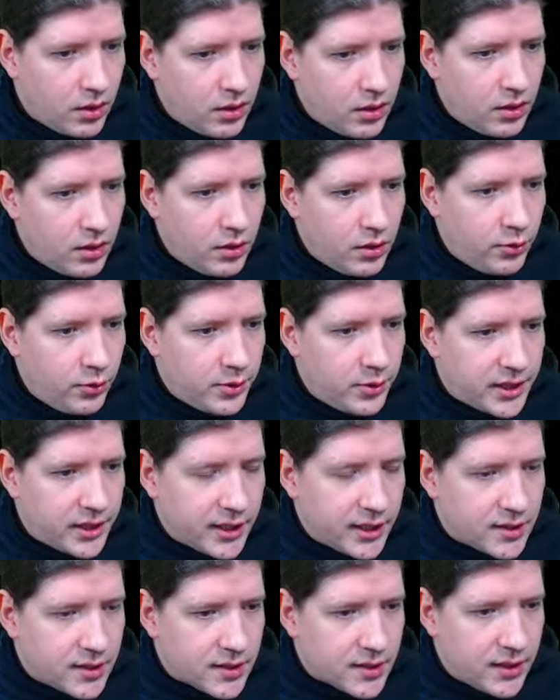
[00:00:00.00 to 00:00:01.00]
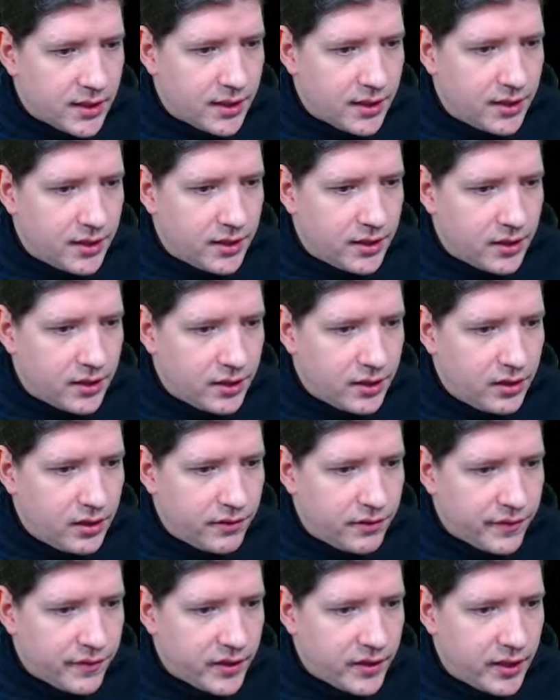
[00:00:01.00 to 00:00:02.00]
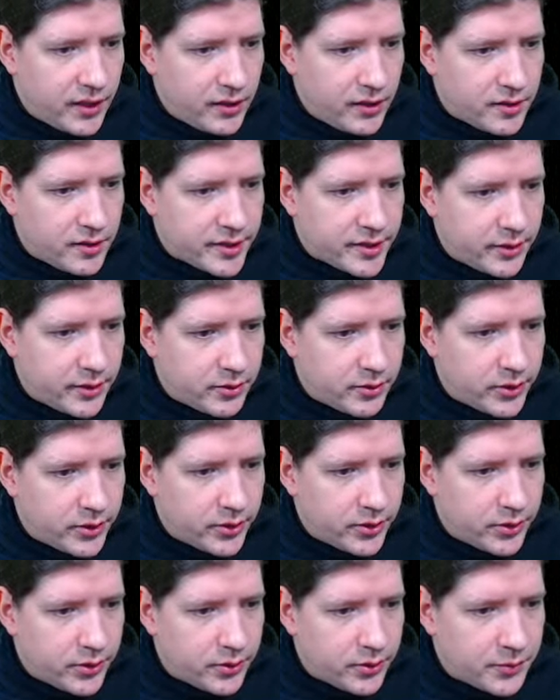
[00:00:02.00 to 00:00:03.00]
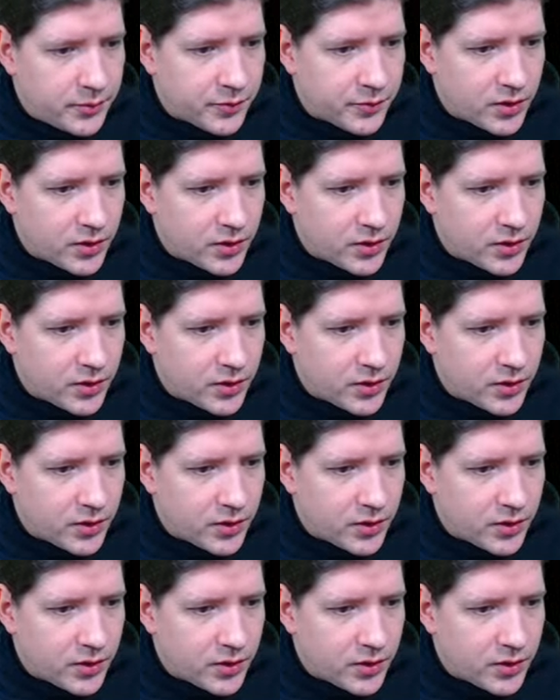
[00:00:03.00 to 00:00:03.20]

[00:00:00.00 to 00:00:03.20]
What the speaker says: we can say if L0